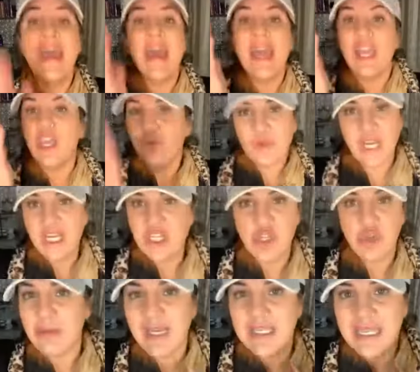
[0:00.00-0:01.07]
you need to
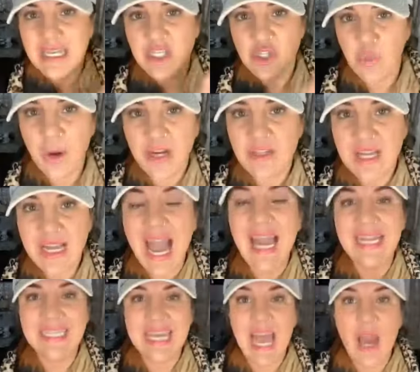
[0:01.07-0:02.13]
because I swear to God, it's
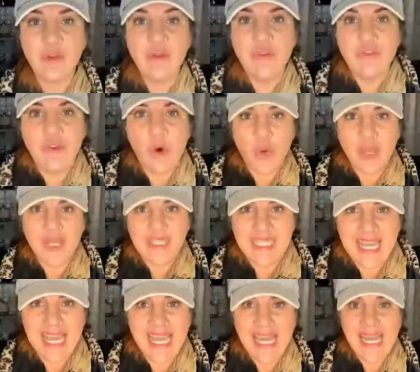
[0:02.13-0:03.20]
how you focus
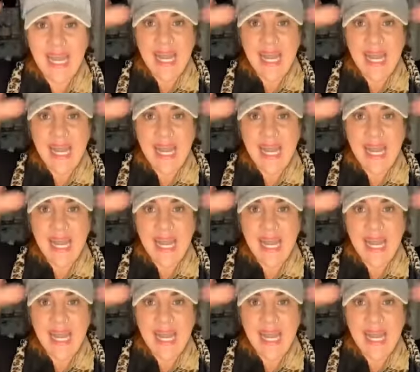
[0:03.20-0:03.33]
in